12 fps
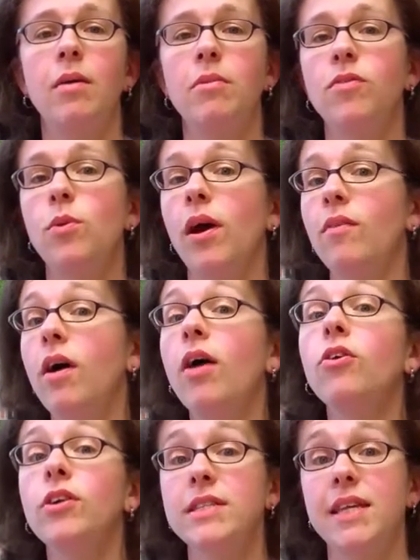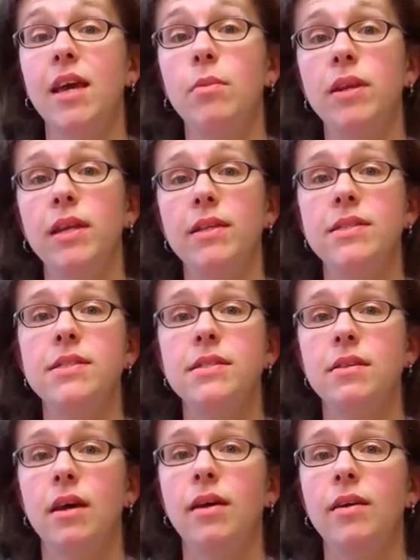If you have other
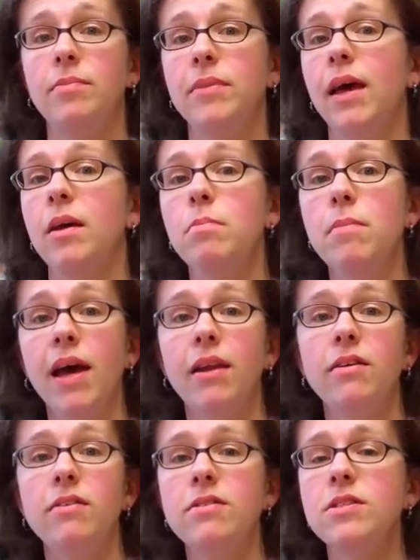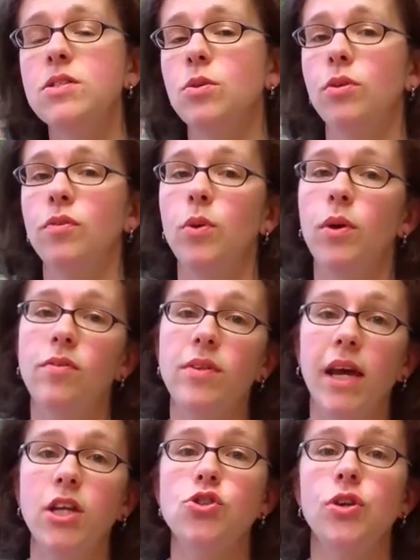contaminants like metals, or if you have
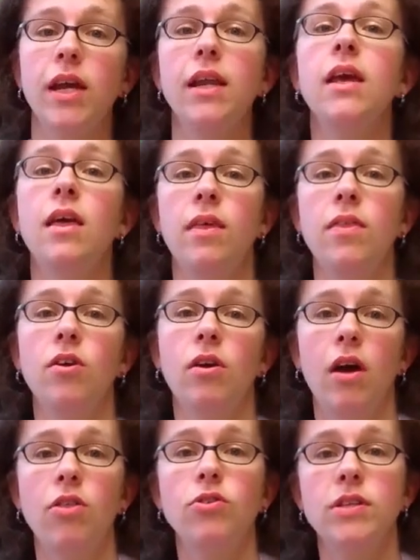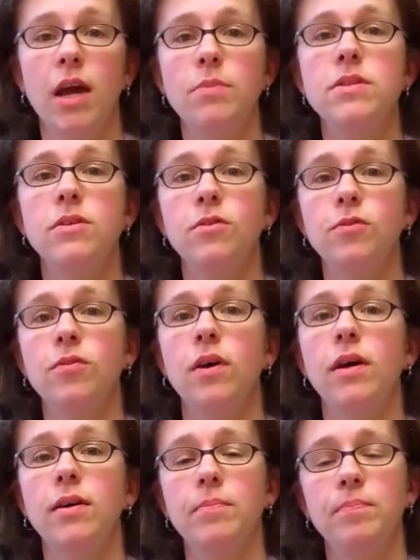nitrate, then there are other types of
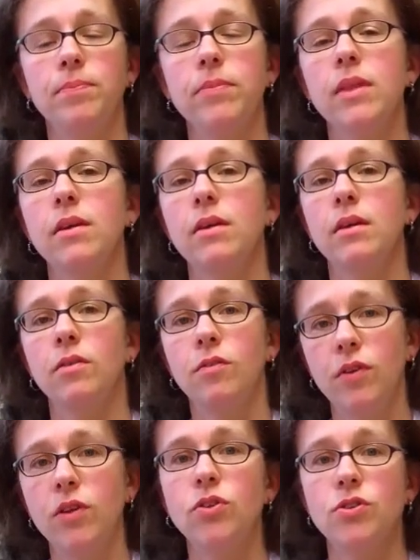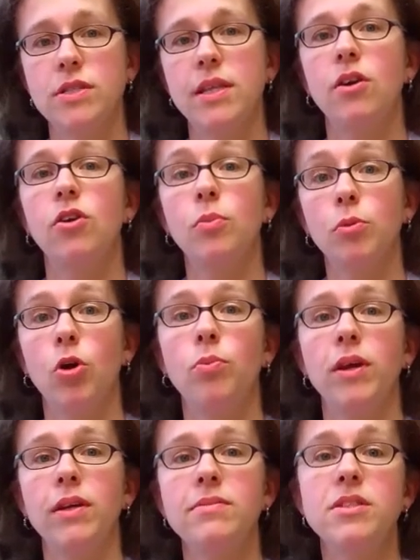filters that are
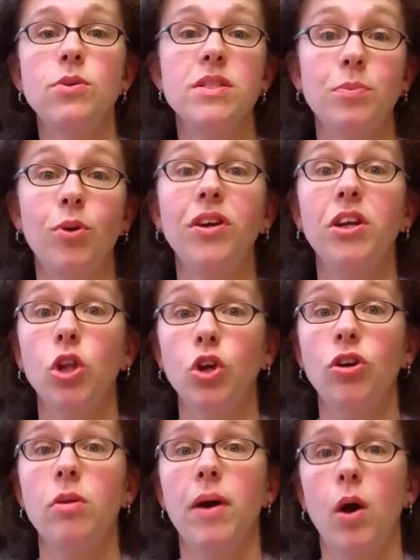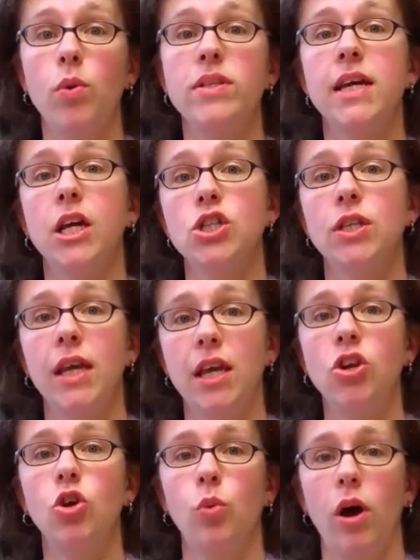appropriate. So it's important to learn about what's actually
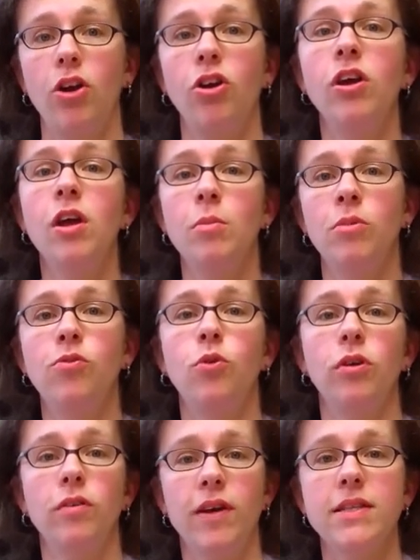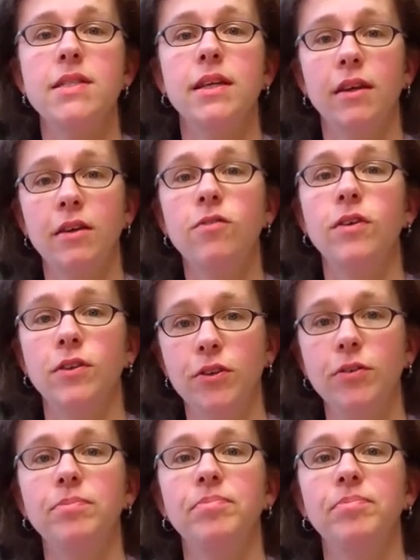in your water before investing in a filter.